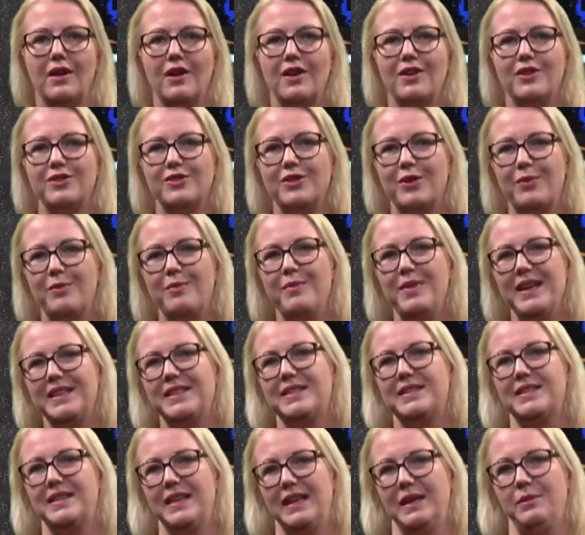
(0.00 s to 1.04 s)
So
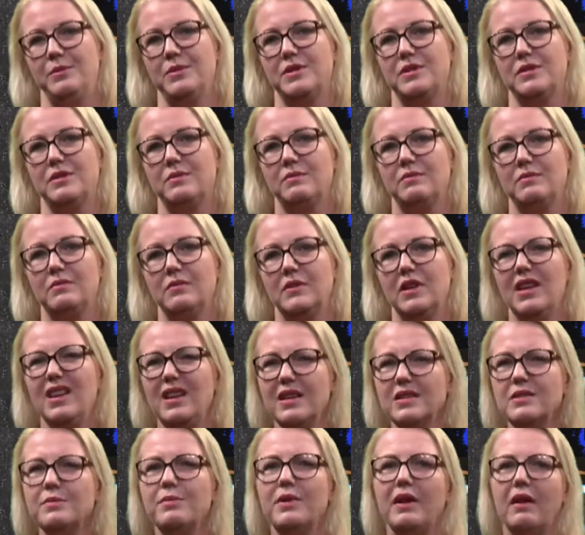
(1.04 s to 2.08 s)
mixed teams, it
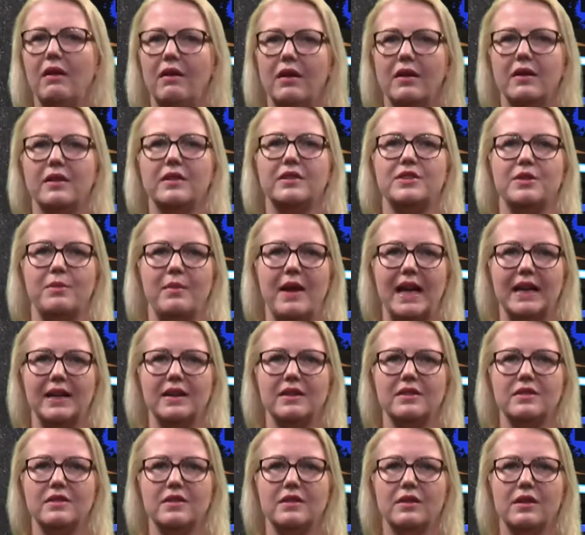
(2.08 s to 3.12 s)
is a bit harder to
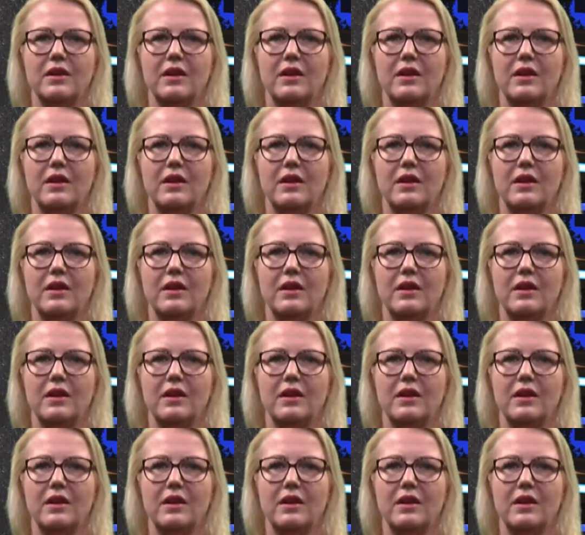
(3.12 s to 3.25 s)
manage,